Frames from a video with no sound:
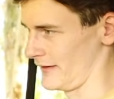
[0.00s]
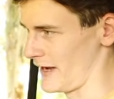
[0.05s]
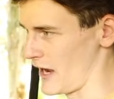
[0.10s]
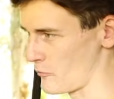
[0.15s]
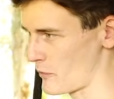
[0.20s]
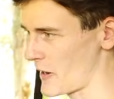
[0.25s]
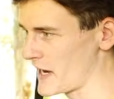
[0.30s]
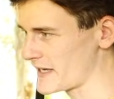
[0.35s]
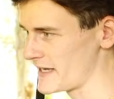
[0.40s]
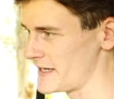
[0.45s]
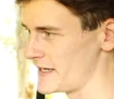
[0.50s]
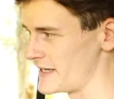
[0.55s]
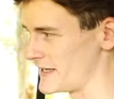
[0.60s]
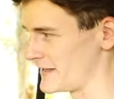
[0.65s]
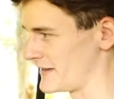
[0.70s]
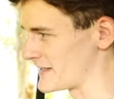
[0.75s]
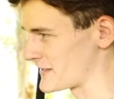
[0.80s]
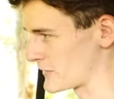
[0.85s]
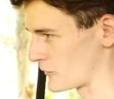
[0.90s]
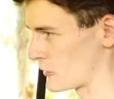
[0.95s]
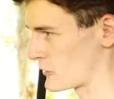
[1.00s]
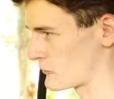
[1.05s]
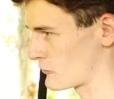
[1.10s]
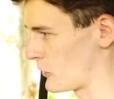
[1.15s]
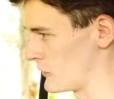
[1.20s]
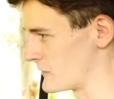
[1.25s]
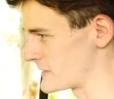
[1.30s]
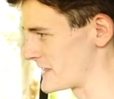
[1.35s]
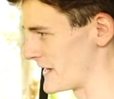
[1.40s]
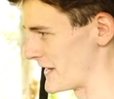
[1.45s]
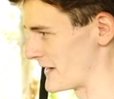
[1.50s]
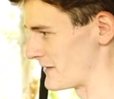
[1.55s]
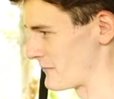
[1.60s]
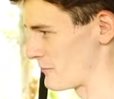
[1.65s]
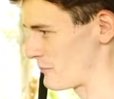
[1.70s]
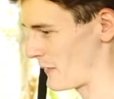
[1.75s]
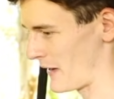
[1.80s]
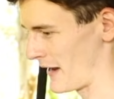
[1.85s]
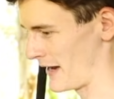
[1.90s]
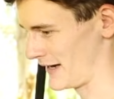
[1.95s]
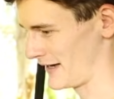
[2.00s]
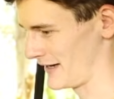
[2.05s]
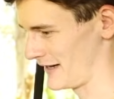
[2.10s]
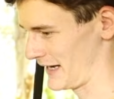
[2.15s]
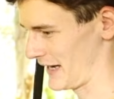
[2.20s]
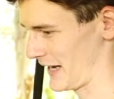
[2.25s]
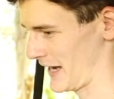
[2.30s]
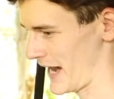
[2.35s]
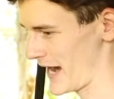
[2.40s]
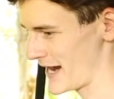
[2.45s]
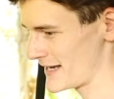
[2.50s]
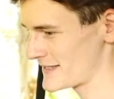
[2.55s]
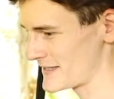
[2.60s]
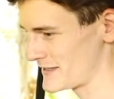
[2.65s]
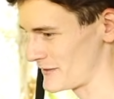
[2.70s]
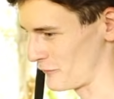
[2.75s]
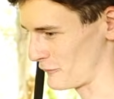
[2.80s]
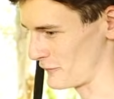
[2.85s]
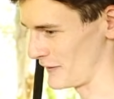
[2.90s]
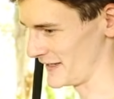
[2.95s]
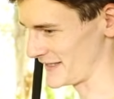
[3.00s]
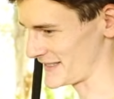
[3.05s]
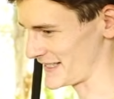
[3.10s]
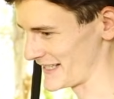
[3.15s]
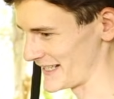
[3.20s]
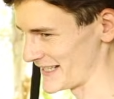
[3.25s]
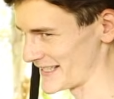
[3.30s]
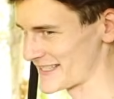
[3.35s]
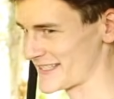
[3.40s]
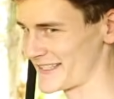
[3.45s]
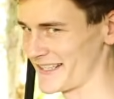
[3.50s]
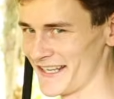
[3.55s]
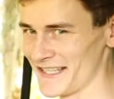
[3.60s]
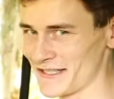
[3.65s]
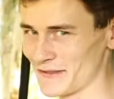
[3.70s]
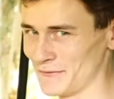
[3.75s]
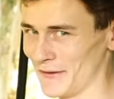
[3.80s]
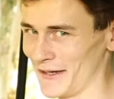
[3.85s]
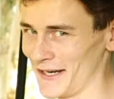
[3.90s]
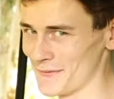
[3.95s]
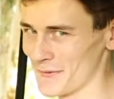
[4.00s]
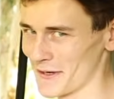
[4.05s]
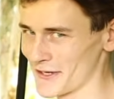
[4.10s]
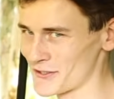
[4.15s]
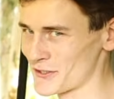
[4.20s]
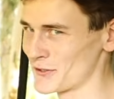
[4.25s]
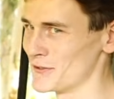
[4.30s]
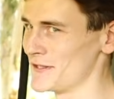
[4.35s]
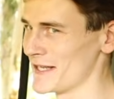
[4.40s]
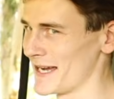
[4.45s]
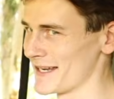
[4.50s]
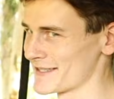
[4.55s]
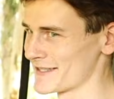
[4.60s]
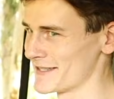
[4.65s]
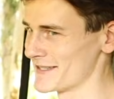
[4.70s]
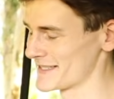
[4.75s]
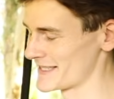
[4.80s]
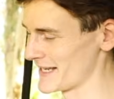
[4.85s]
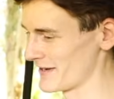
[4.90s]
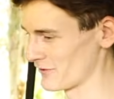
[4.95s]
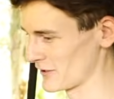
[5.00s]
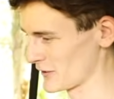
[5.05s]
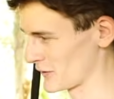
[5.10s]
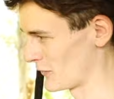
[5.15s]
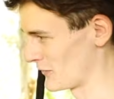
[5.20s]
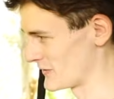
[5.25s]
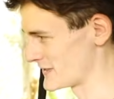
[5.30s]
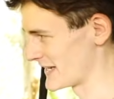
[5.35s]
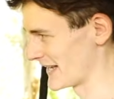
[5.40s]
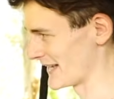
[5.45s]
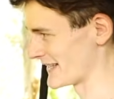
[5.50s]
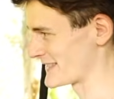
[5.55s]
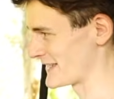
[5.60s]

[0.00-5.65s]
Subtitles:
Now back here, there's a lot of content, but as in the front seats, it's very much 2007 content.